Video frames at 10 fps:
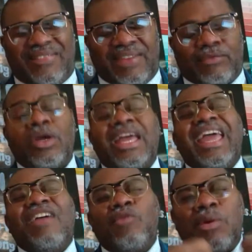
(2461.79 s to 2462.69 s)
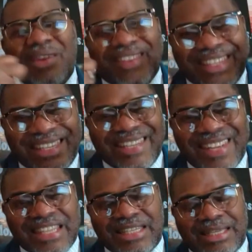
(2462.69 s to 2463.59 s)
is faithful, if we
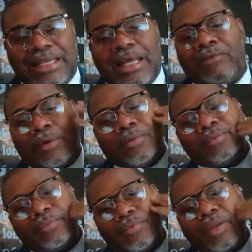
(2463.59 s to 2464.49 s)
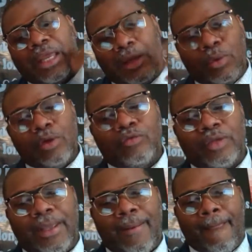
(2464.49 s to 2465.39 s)
resist the devil, he will
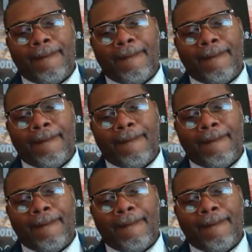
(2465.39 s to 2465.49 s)
flee.